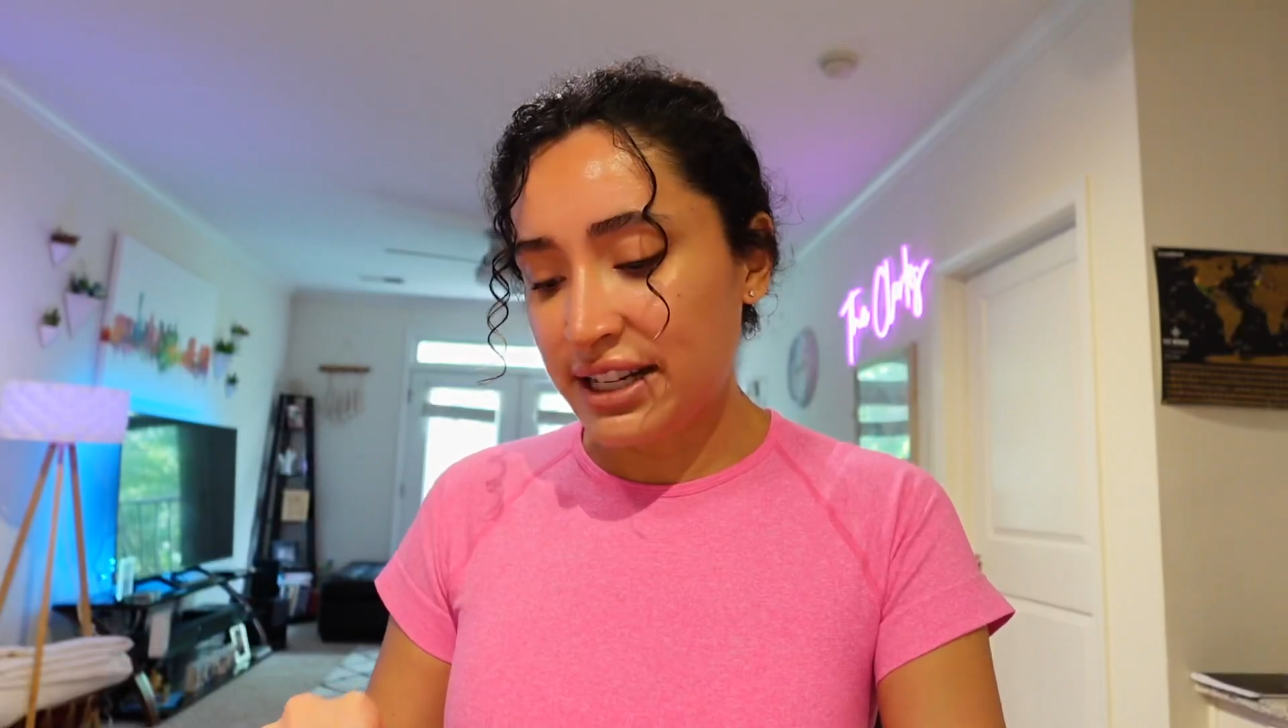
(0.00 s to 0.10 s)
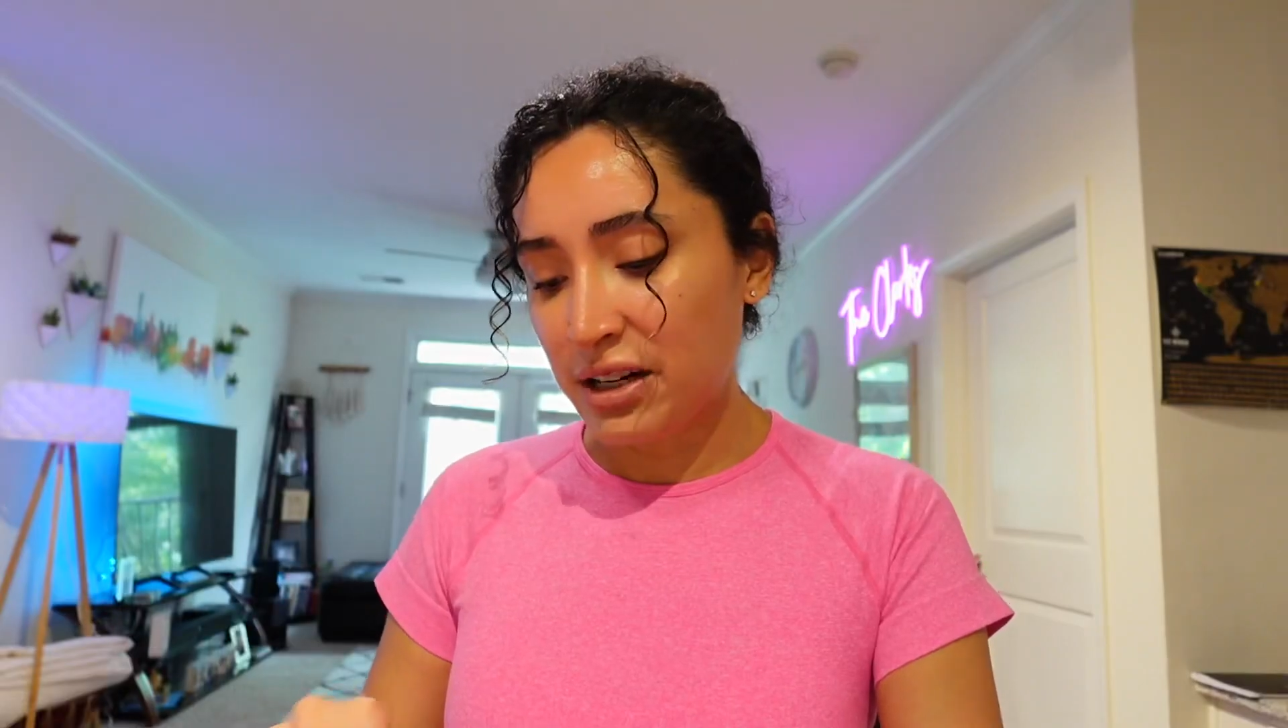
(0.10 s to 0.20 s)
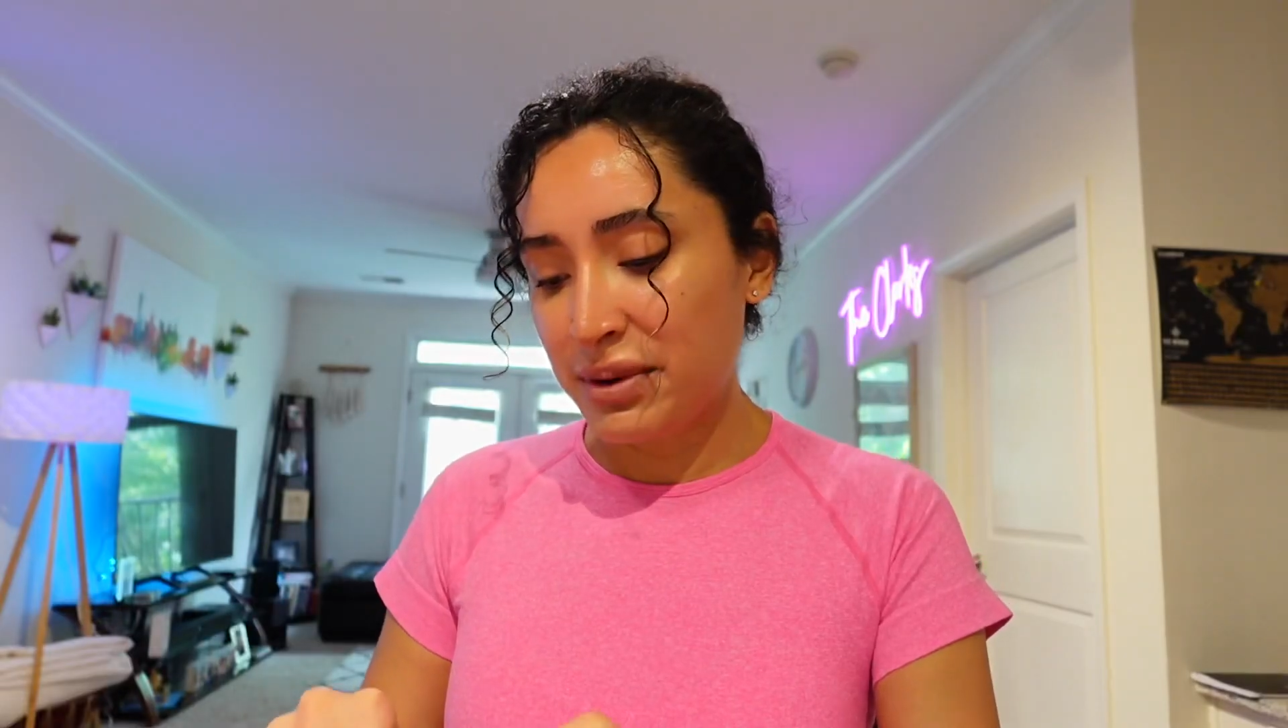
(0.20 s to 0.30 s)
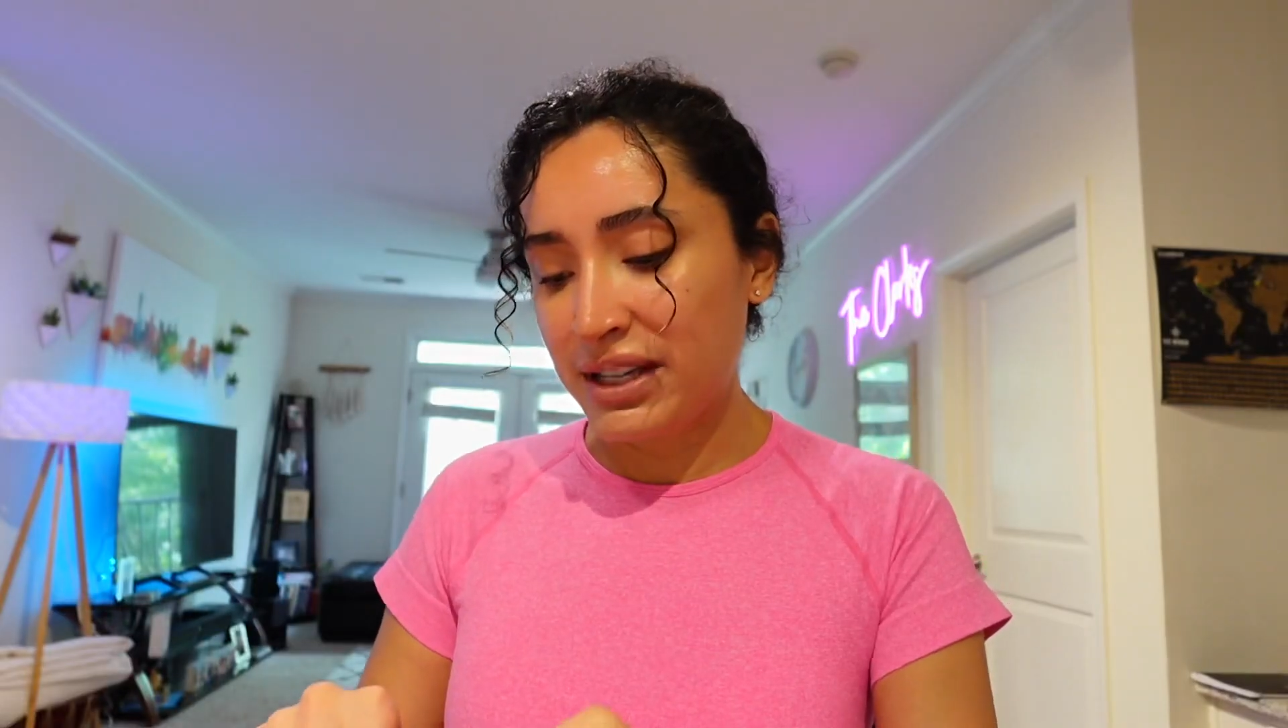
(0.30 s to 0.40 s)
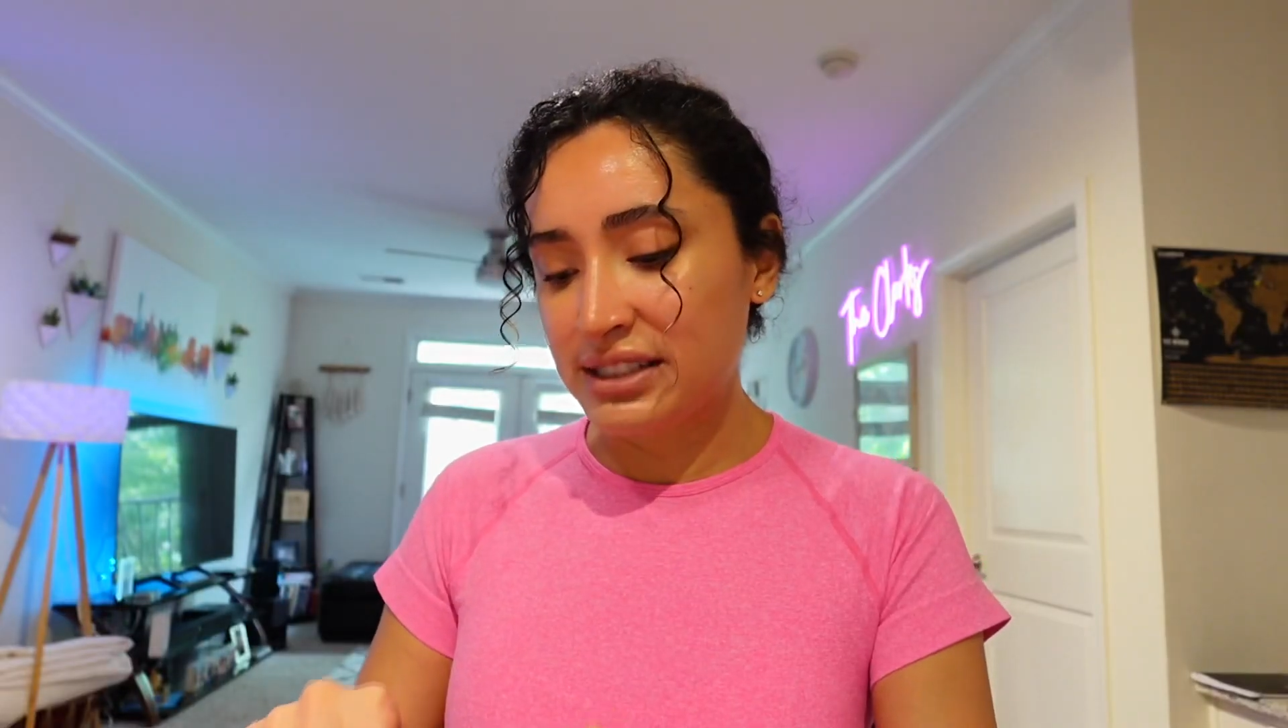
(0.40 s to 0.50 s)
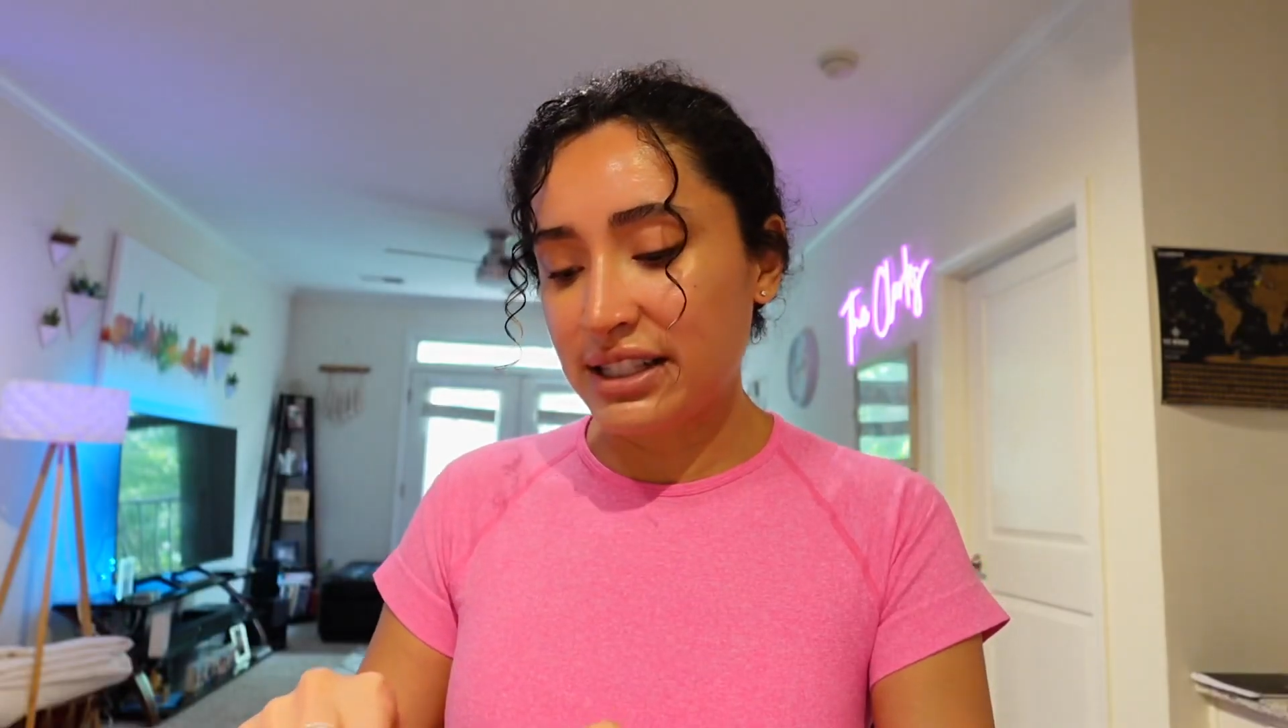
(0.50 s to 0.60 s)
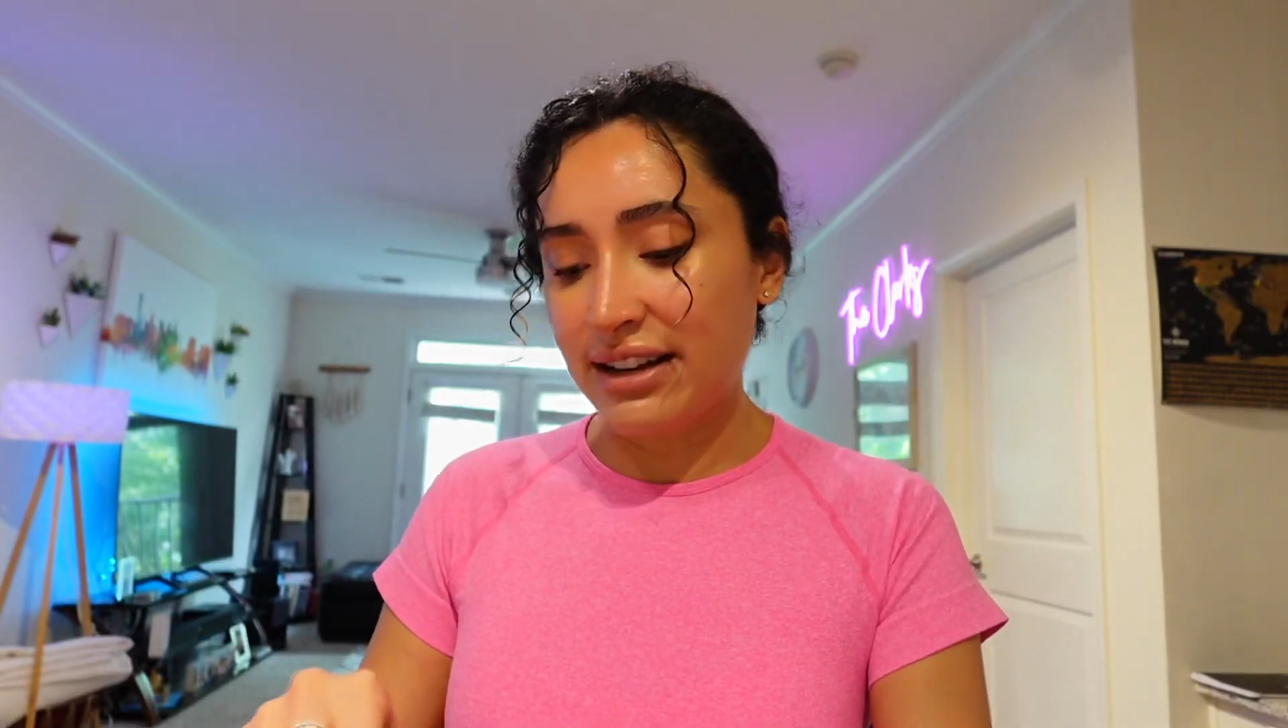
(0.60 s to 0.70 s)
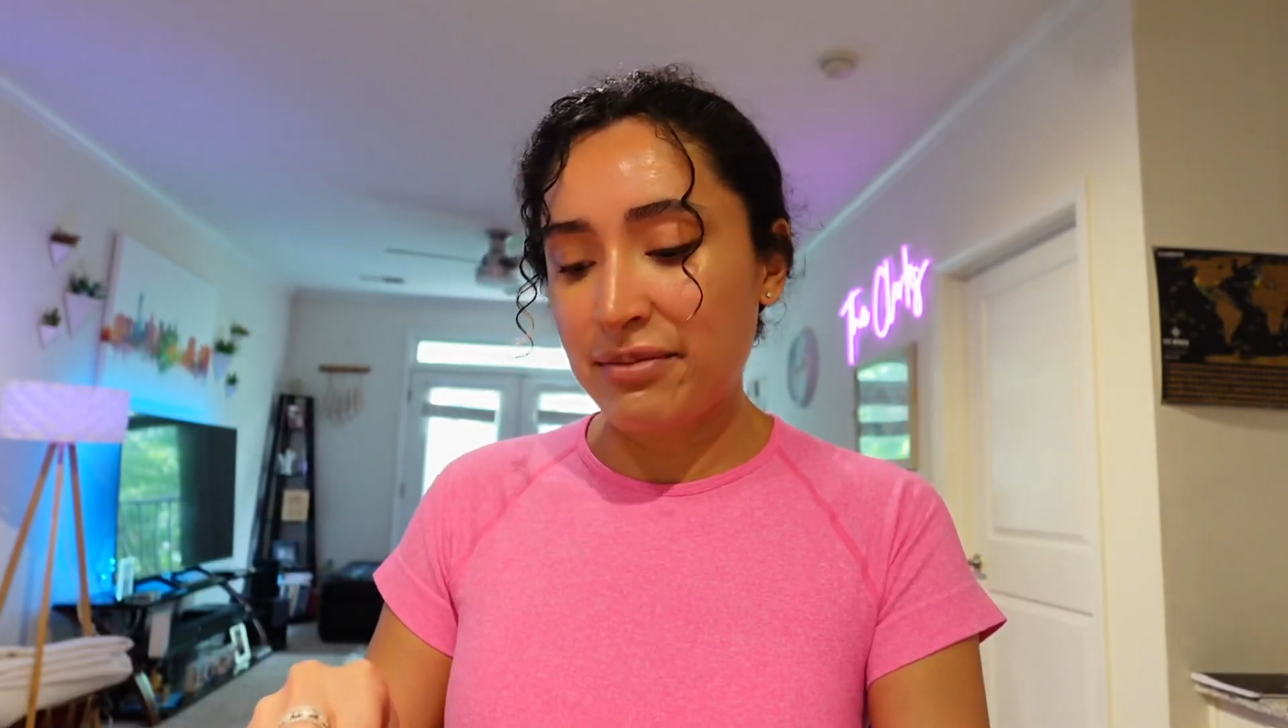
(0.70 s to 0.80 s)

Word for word: hairpins and